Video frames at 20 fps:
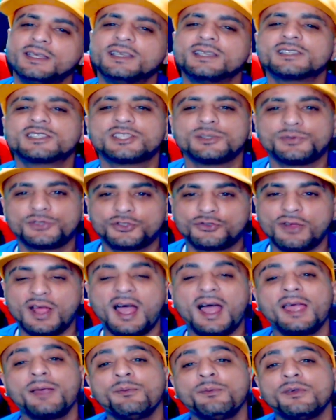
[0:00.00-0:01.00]

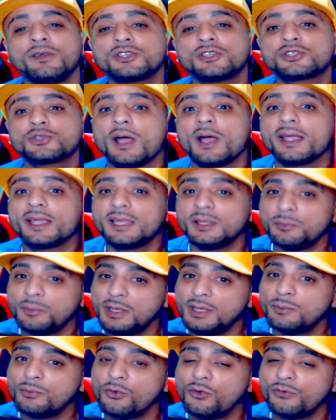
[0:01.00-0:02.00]
subscribe, so I can
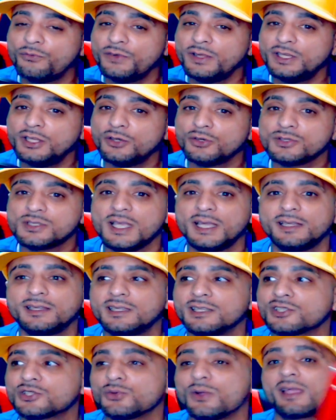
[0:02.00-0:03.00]
make more videos like
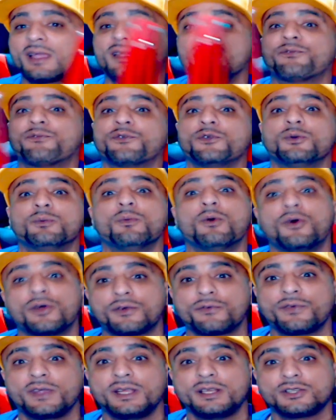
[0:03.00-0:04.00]
this, so I can feel
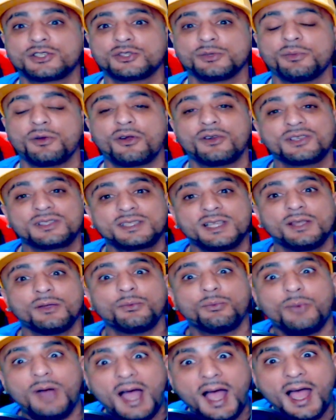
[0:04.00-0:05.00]
motivated tomorrow and say,
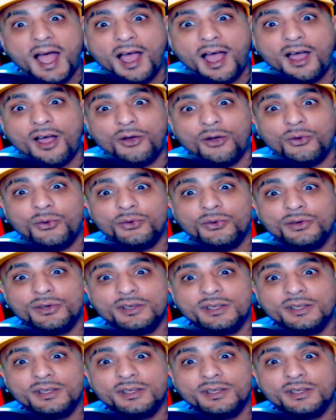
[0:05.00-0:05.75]
wow,